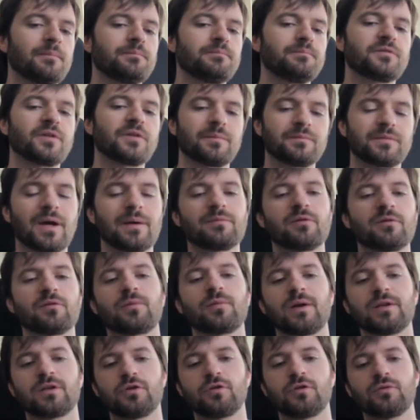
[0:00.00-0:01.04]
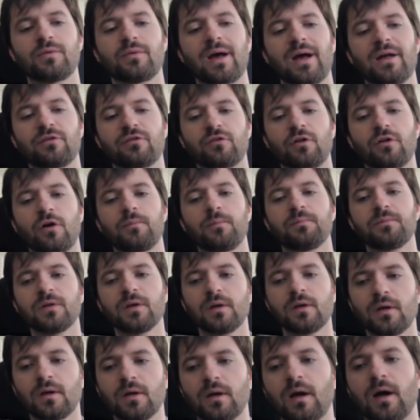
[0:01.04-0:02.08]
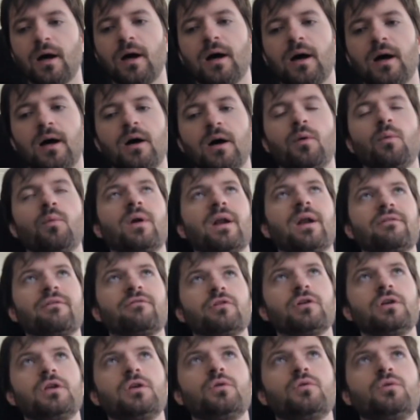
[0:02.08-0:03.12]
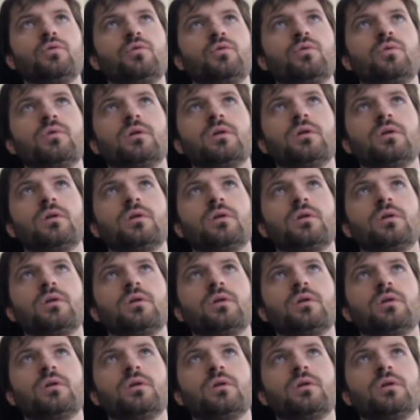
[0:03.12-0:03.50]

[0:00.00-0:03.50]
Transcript: Sometimes it's right to do that. So whenever you